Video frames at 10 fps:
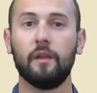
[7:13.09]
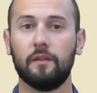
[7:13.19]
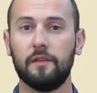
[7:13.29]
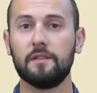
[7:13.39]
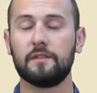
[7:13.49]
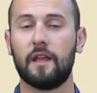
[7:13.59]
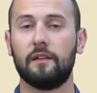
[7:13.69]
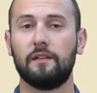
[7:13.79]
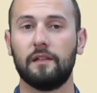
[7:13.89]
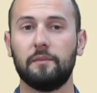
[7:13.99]
This
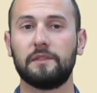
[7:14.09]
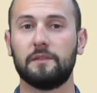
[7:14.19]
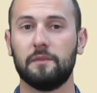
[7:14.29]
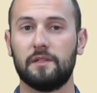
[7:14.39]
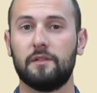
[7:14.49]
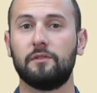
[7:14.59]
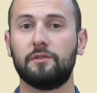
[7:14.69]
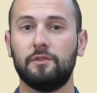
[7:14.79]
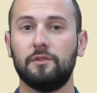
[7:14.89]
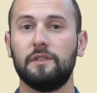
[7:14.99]
standard limits the materials
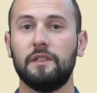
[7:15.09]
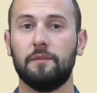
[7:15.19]
used in the